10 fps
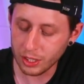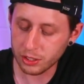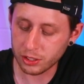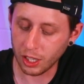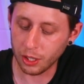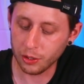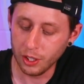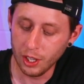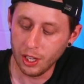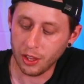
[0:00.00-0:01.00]
So
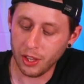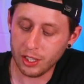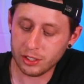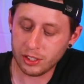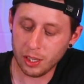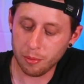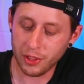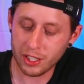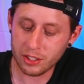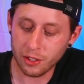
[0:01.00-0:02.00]
that's um,
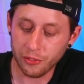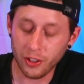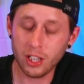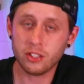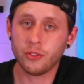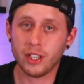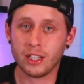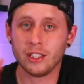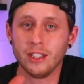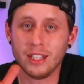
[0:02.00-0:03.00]
that's the first
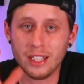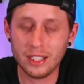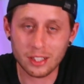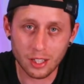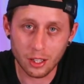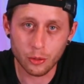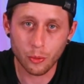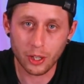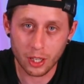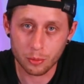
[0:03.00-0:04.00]
thing that you need to know
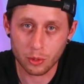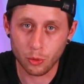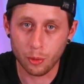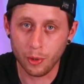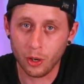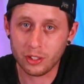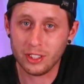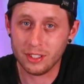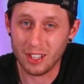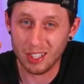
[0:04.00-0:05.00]
when it comes to wall blocks
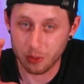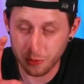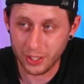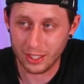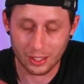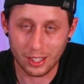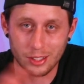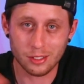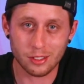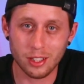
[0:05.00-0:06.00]
is, is fitting. That
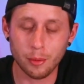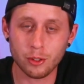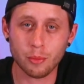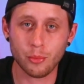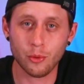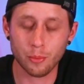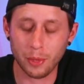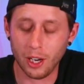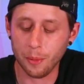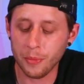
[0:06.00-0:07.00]
is the most important part.